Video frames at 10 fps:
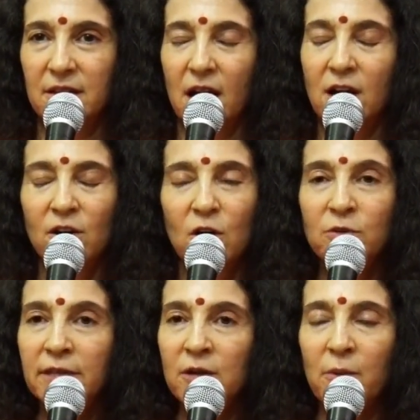Our
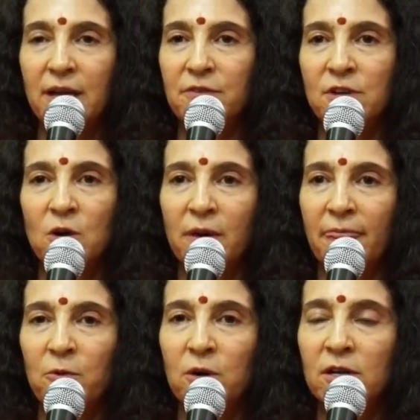only way of knowing
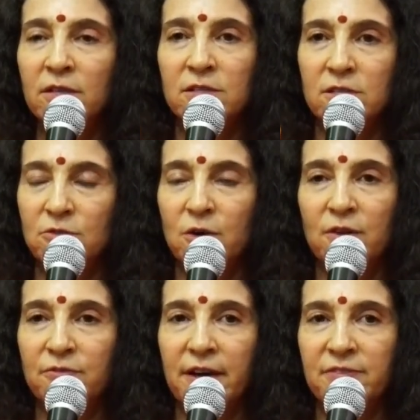the world is through
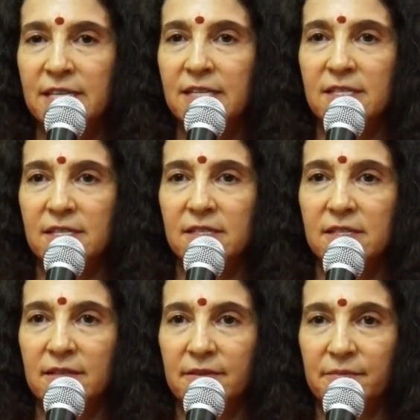our five senses.